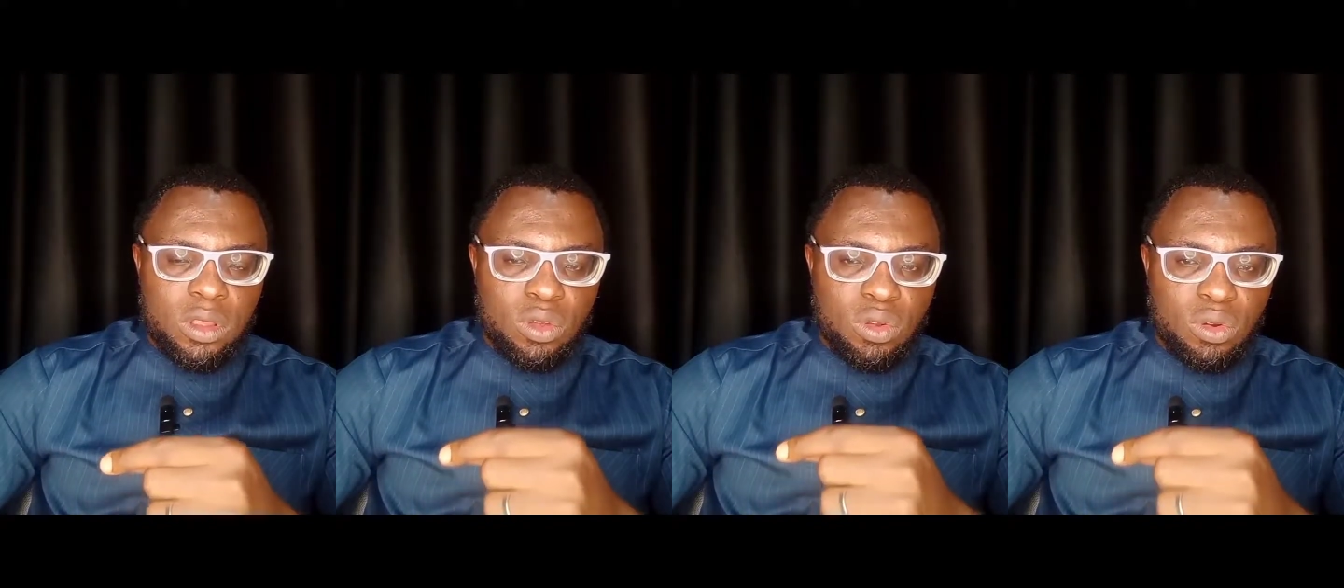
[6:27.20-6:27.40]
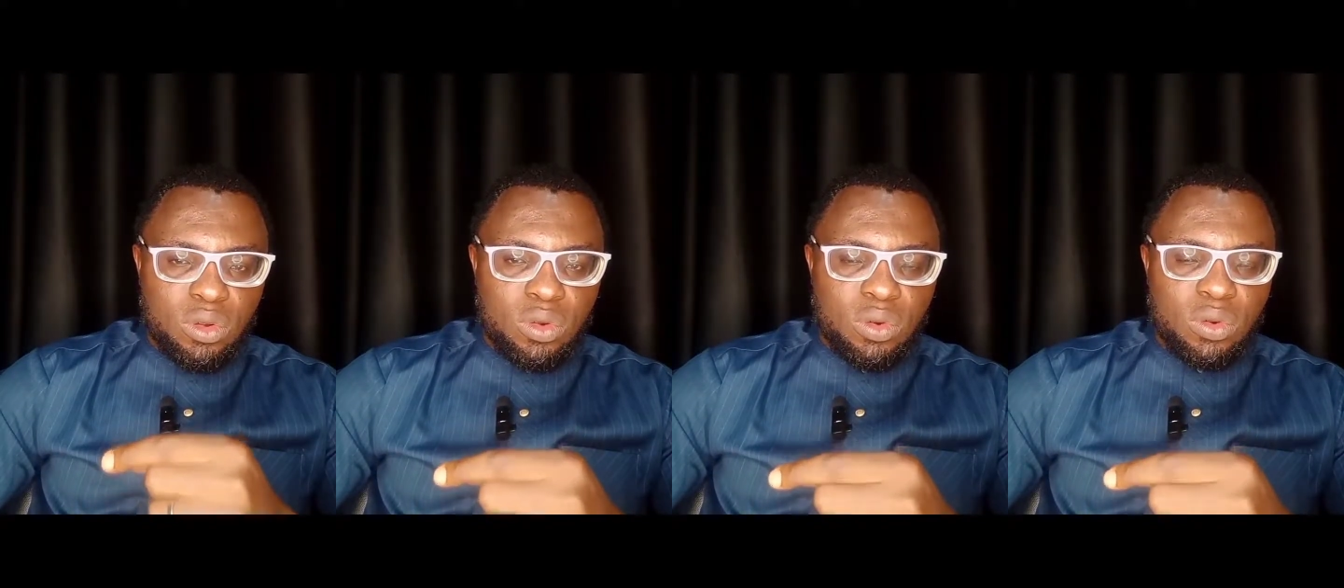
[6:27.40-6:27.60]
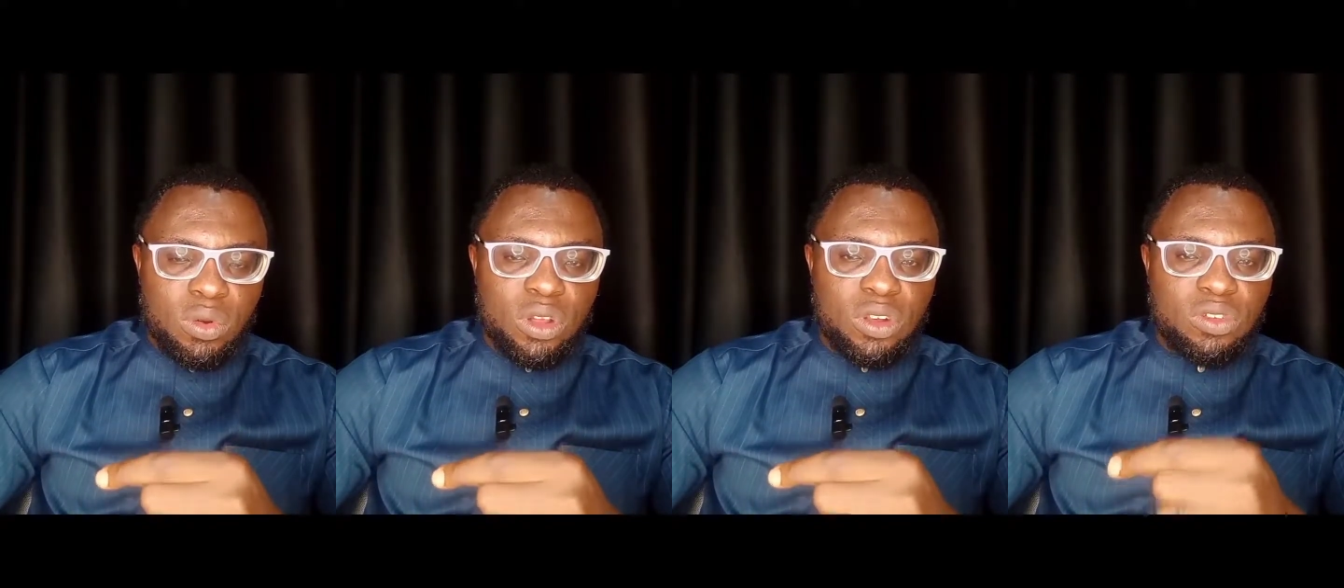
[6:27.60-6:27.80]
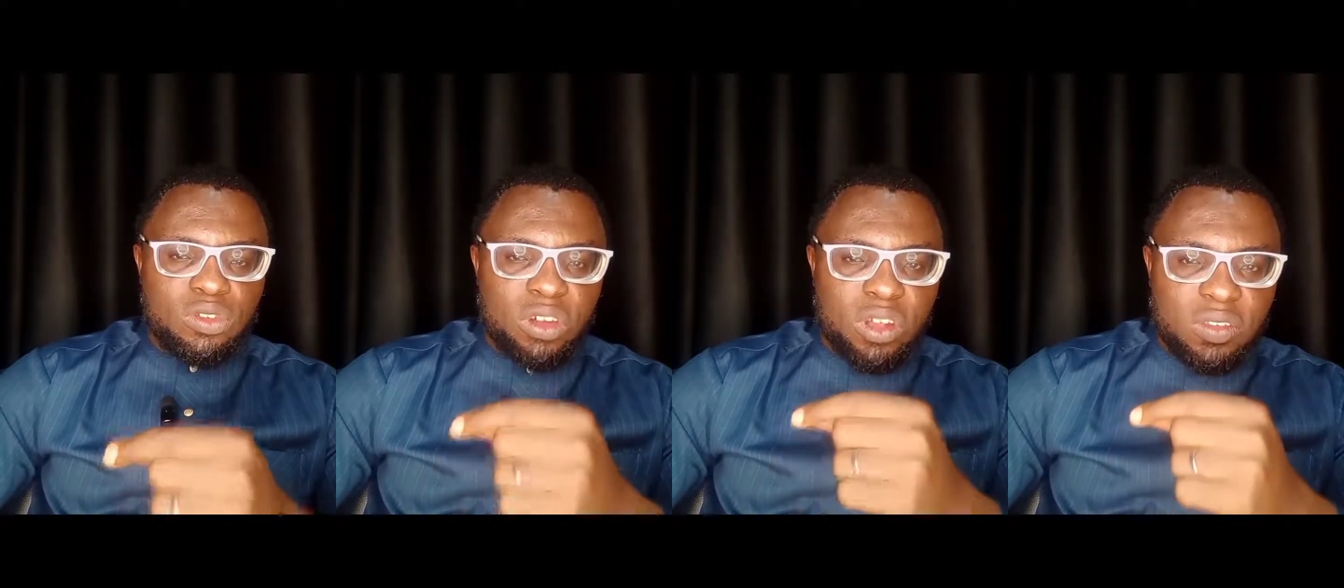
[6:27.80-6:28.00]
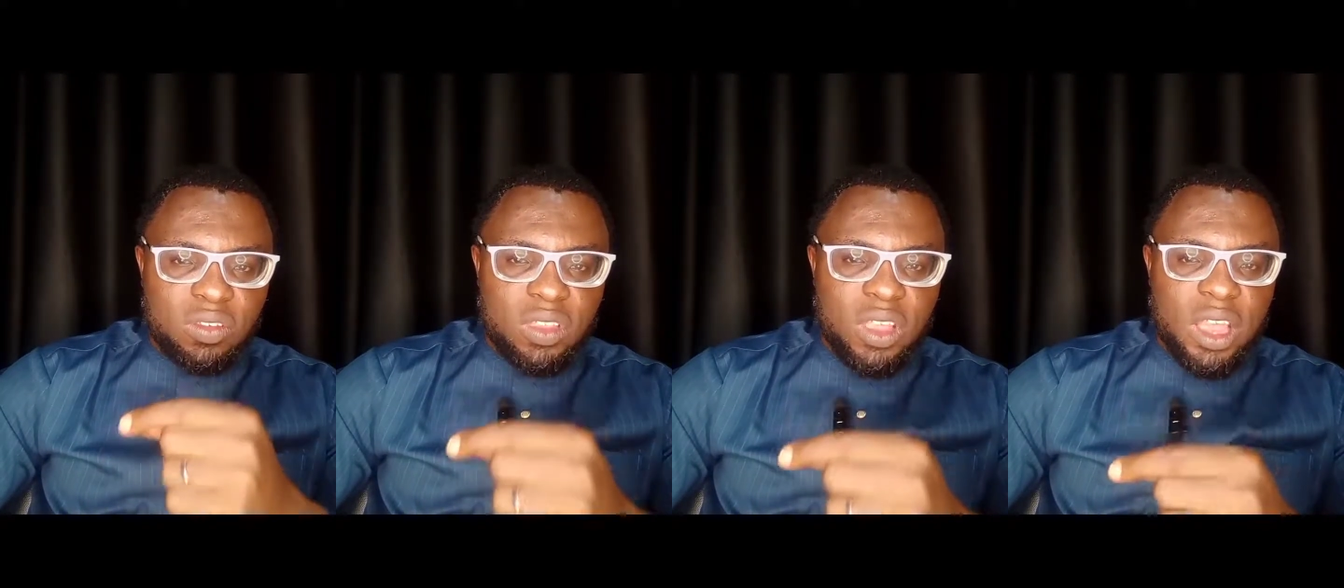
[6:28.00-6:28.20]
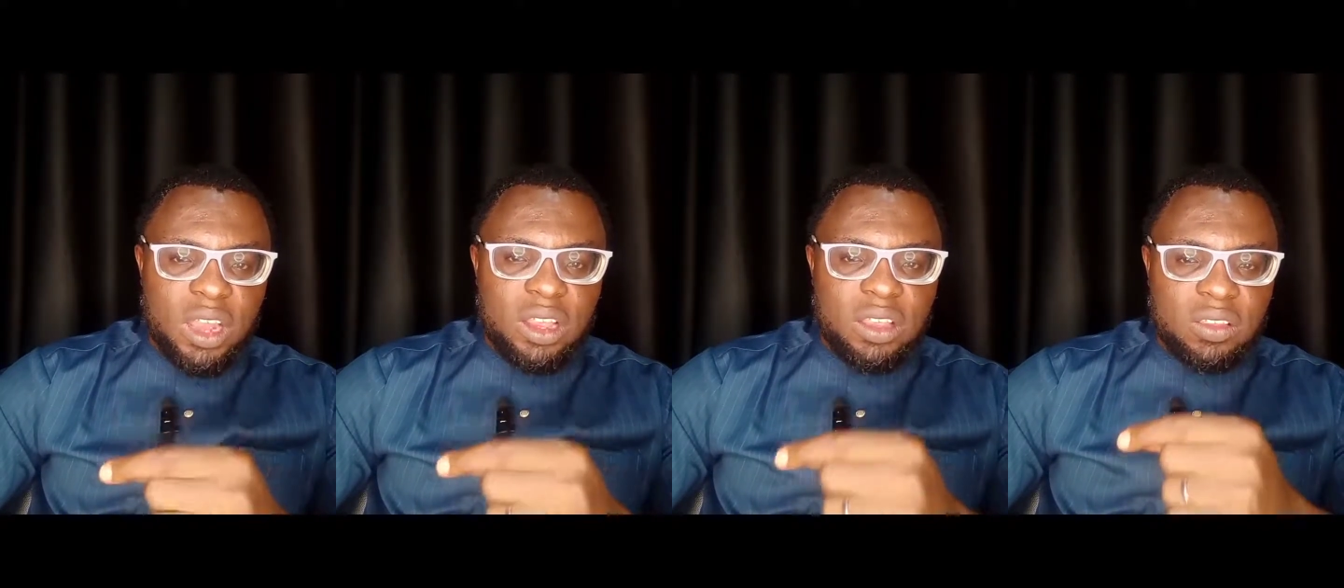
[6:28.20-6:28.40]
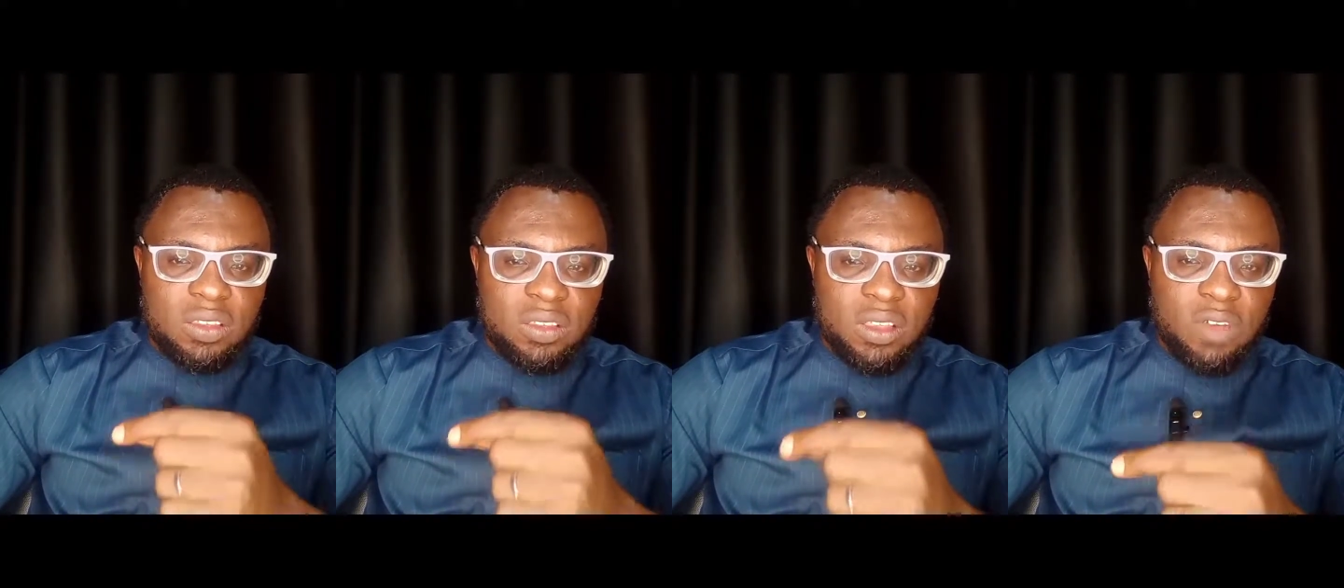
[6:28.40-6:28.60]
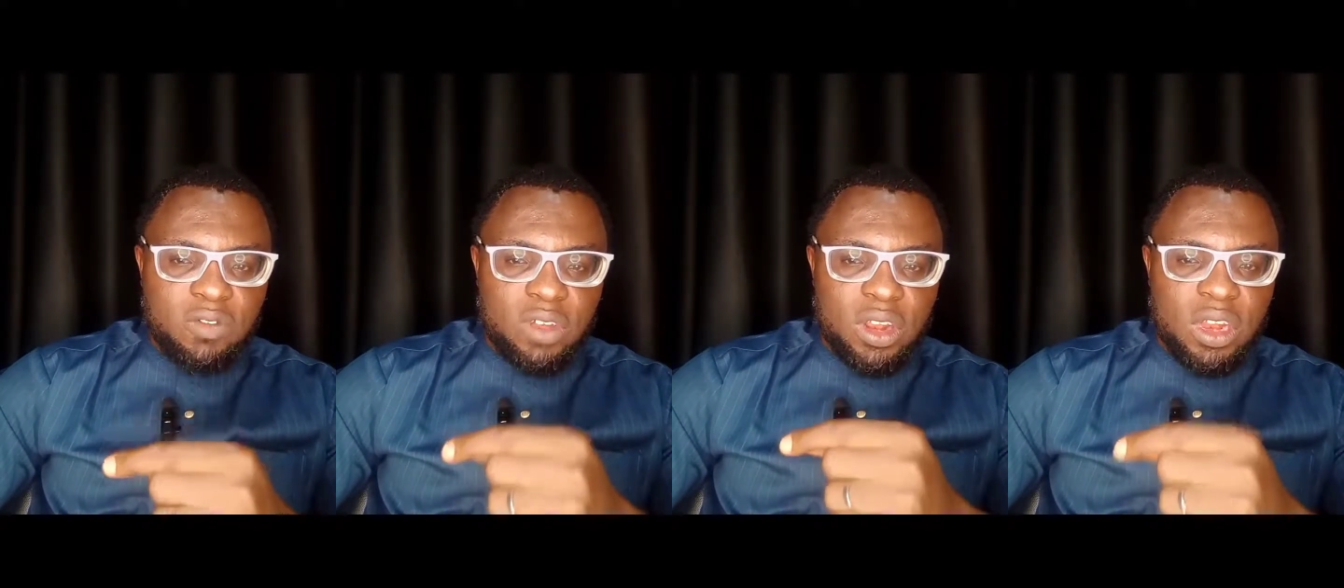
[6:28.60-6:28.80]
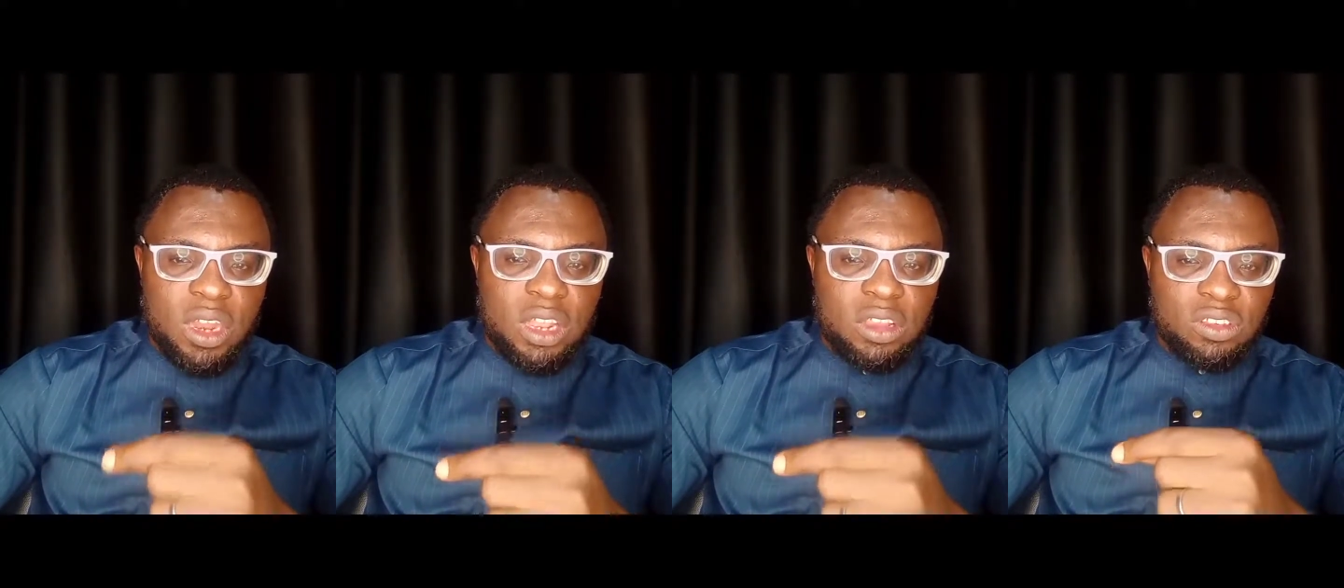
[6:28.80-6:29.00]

interested in serving